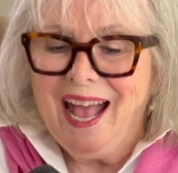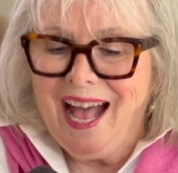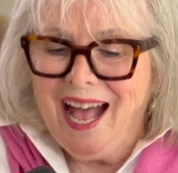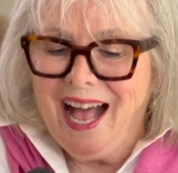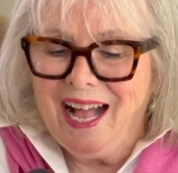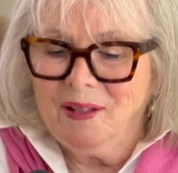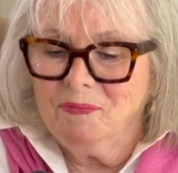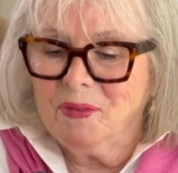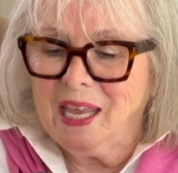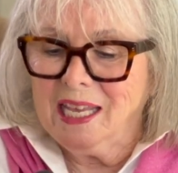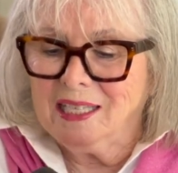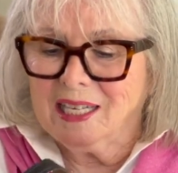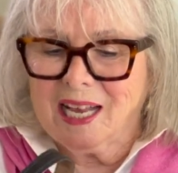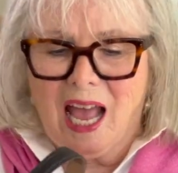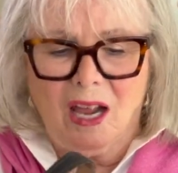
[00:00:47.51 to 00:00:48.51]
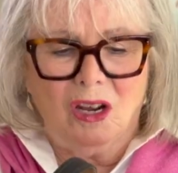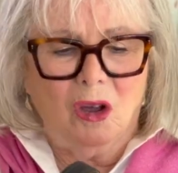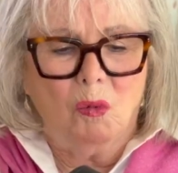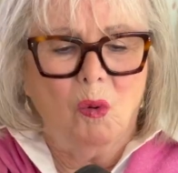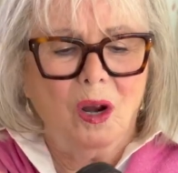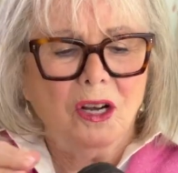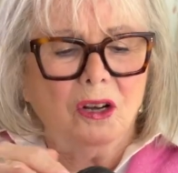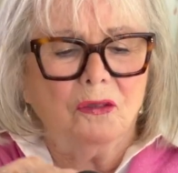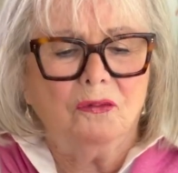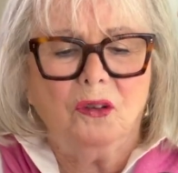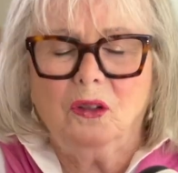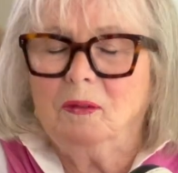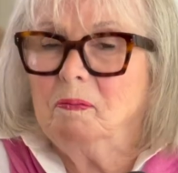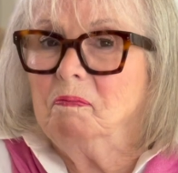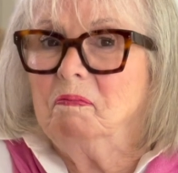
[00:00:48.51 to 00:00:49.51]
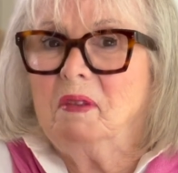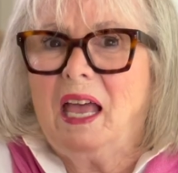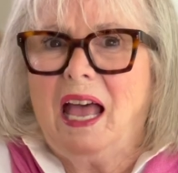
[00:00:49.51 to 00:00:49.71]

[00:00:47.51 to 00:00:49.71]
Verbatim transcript: Uh, it's got a wonderful,